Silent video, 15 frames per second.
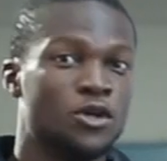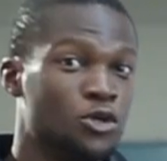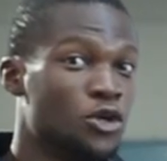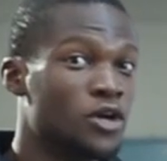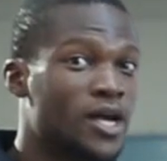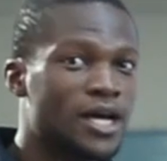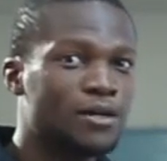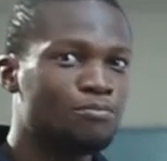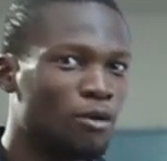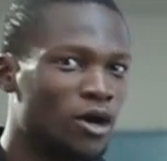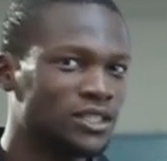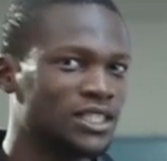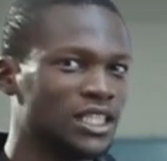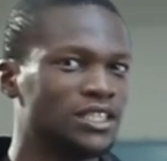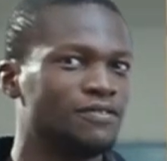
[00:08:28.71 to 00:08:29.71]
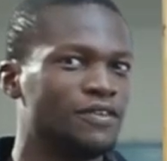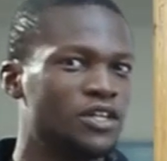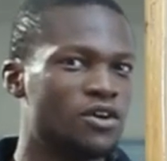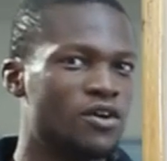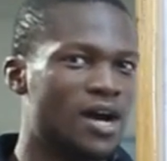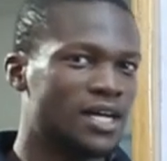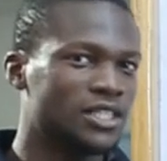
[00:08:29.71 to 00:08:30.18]
You can pause this
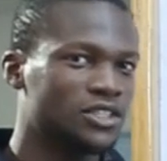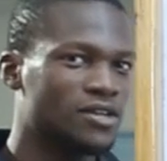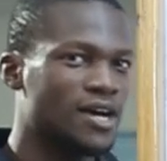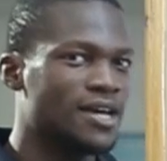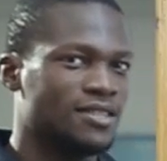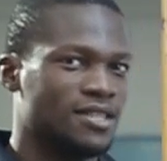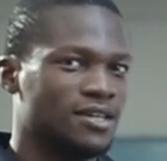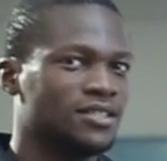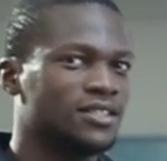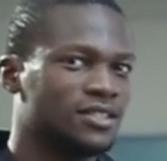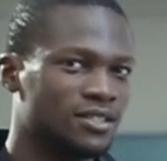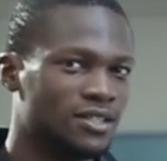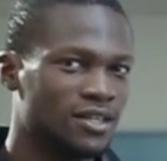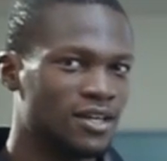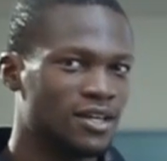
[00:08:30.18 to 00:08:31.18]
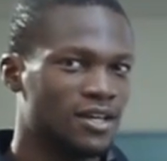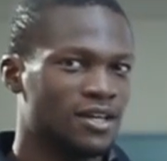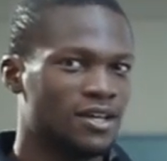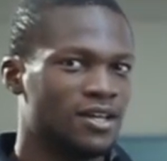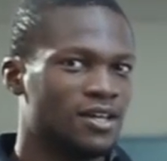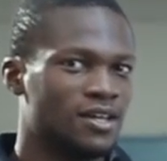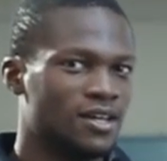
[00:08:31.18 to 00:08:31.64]
video and try this.
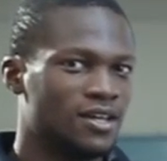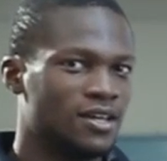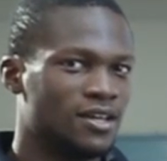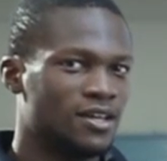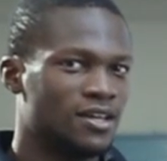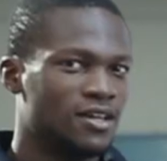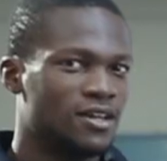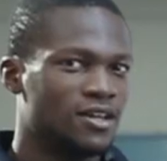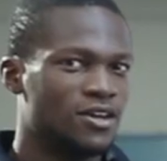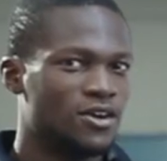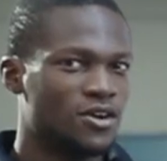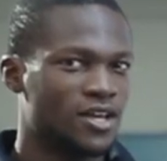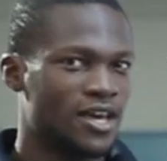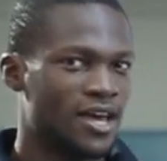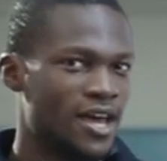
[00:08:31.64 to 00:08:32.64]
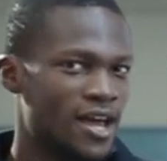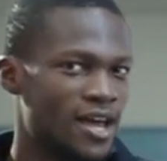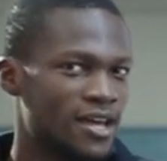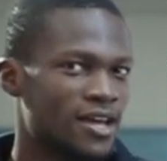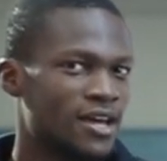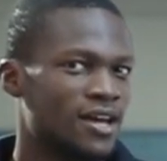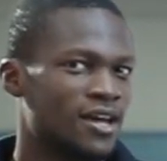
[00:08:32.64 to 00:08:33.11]

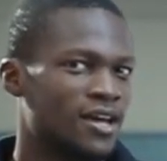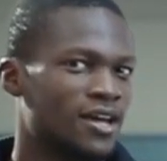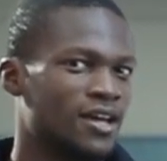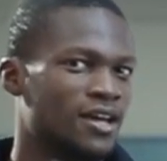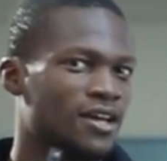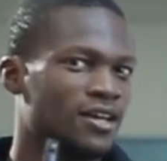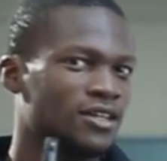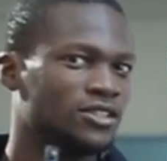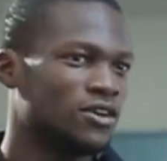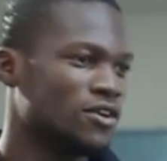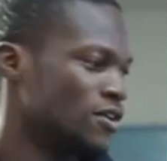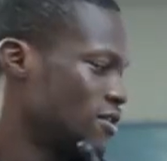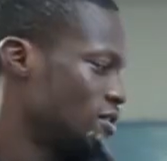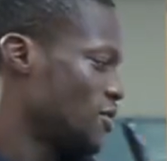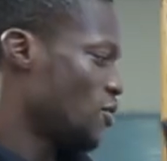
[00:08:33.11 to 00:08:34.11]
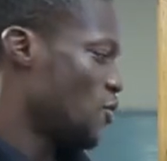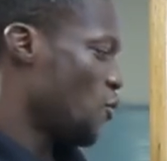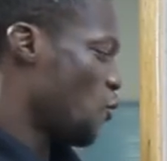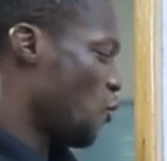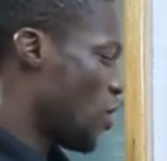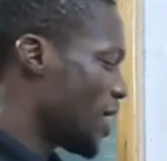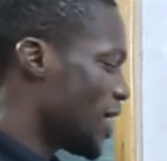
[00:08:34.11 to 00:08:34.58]
Okay? So,
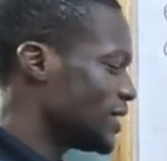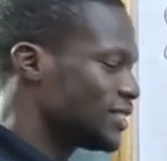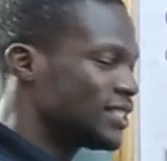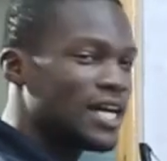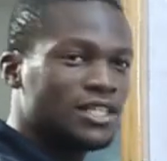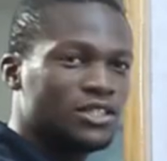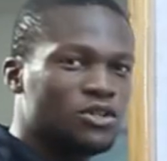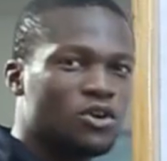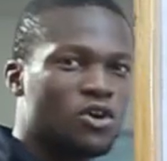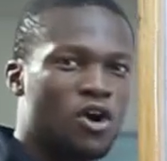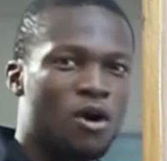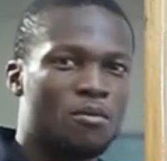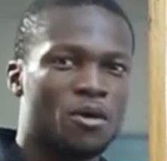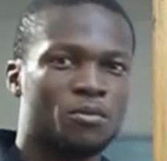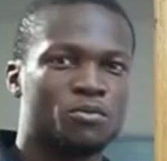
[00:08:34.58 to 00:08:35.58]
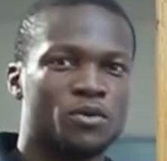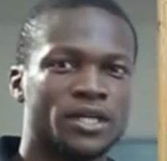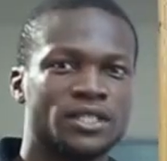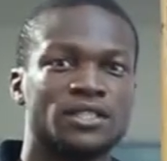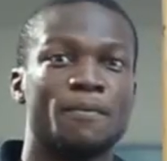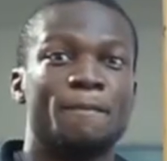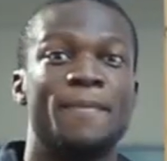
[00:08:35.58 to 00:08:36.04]
what answer did you come up
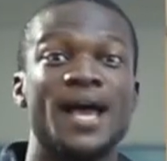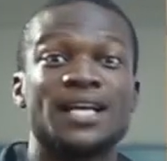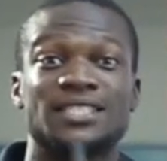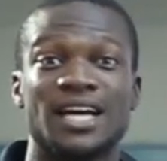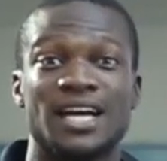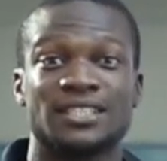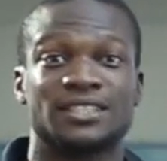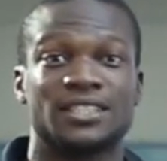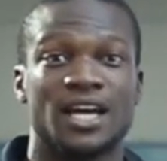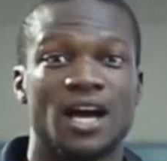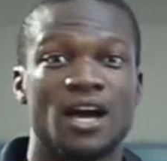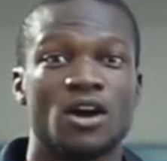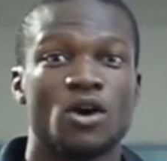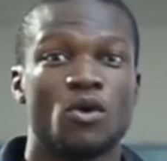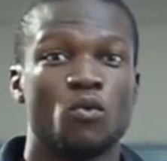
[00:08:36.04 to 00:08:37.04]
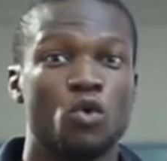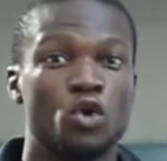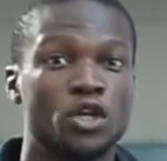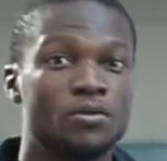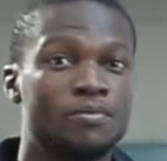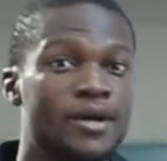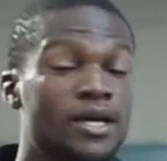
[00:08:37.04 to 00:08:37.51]
with? The best answer
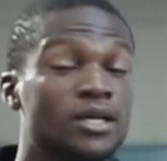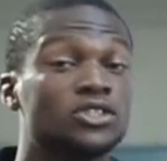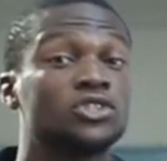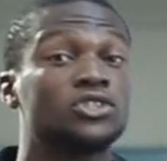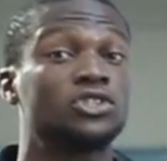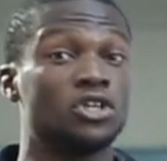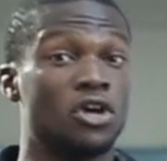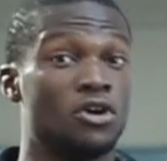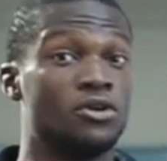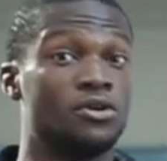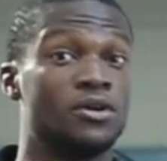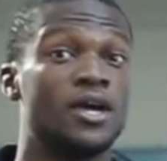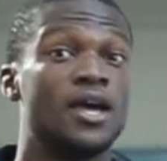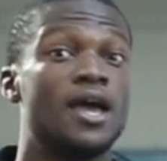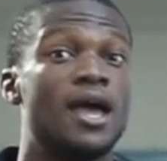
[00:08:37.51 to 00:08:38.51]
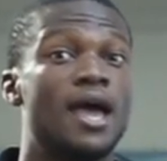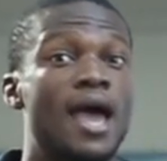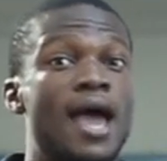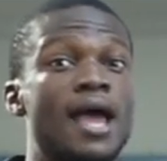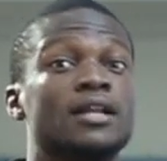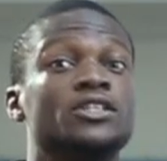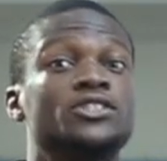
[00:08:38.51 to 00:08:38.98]
will be se.
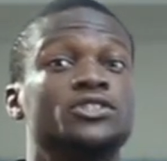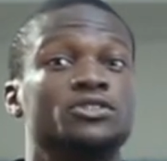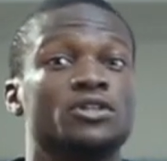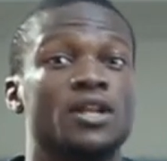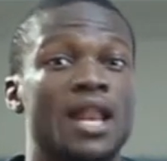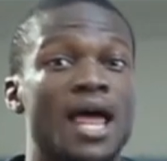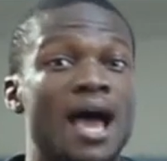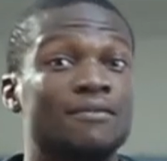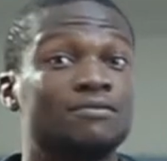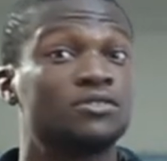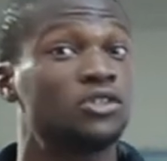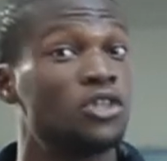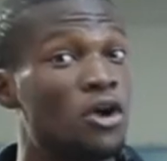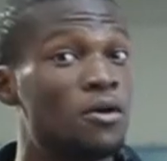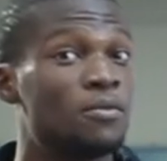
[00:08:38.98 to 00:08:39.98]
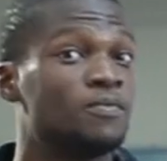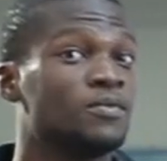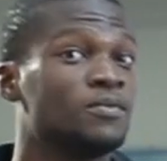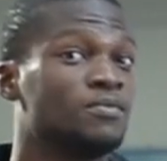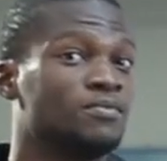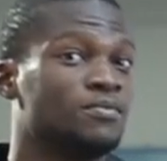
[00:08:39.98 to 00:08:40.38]
Elle se lave, te.